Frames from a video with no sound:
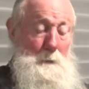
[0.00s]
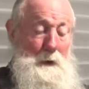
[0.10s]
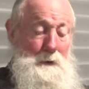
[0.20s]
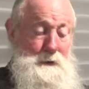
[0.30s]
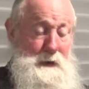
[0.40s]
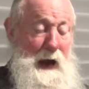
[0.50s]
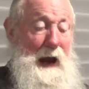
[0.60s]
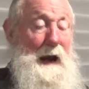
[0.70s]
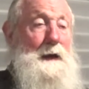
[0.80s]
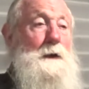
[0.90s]
monks,
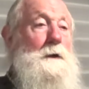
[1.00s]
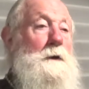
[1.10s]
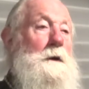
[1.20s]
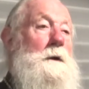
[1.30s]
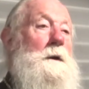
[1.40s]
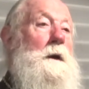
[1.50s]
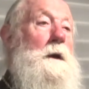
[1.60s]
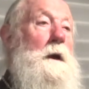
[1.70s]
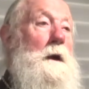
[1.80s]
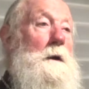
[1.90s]
and
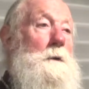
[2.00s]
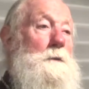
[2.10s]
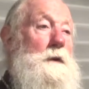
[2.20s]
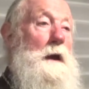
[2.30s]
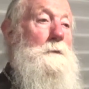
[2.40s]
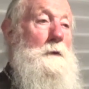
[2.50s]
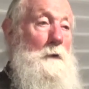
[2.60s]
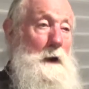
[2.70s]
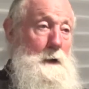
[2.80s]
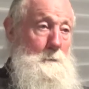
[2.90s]
there was heavy
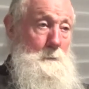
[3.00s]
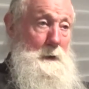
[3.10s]
rain.